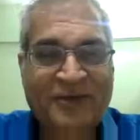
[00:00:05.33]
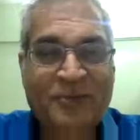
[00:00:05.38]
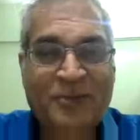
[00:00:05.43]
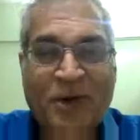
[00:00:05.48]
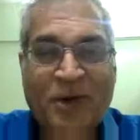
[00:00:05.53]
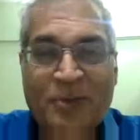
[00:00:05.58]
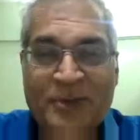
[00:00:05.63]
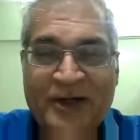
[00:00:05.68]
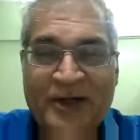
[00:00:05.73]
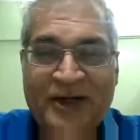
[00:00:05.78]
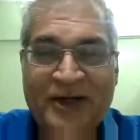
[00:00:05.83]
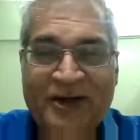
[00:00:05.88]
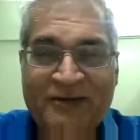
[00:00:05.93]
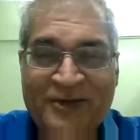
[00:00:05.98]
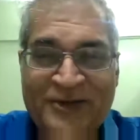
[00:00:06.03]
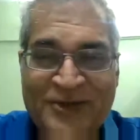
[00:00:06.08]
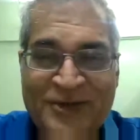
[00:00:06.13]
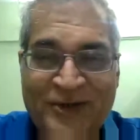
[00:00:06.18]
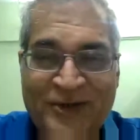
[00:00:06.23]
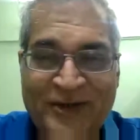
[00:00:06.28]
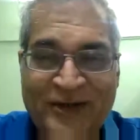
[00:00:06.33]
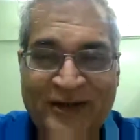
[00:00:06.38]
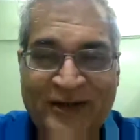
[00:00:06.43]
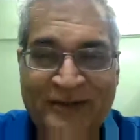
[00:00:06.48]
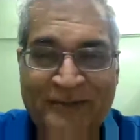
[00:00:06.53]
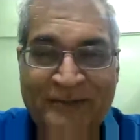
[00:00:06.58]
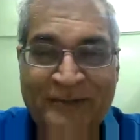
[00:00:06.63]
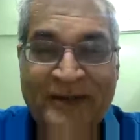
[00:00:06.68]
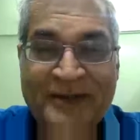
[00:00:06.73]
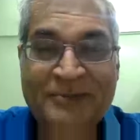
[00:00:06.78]

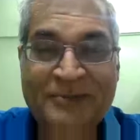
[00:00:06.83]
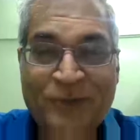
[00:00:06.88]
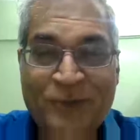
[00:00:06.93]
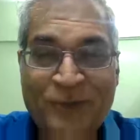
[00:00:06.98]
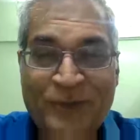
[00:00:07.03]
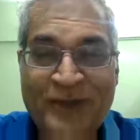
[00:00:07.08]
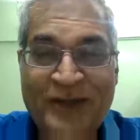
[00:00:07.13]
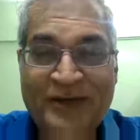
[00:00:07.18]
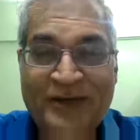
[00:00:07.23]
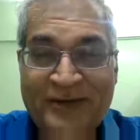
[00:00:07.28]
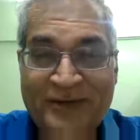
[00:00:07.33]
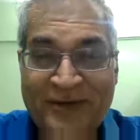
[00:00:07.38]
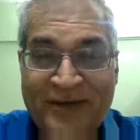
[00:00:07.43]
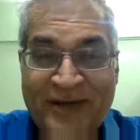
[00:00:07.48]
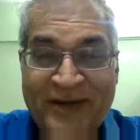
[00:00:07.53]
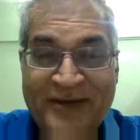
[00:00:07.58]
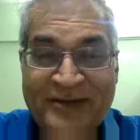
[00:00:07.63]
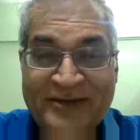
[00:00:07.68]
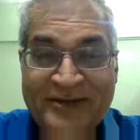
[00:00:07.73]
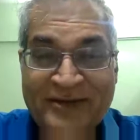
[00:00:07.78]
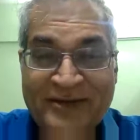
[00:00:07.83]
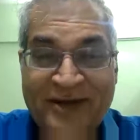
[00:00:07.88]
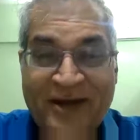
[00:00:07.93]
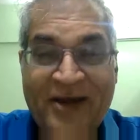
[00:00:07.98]
PropertyLovers.in. But more than a realtor,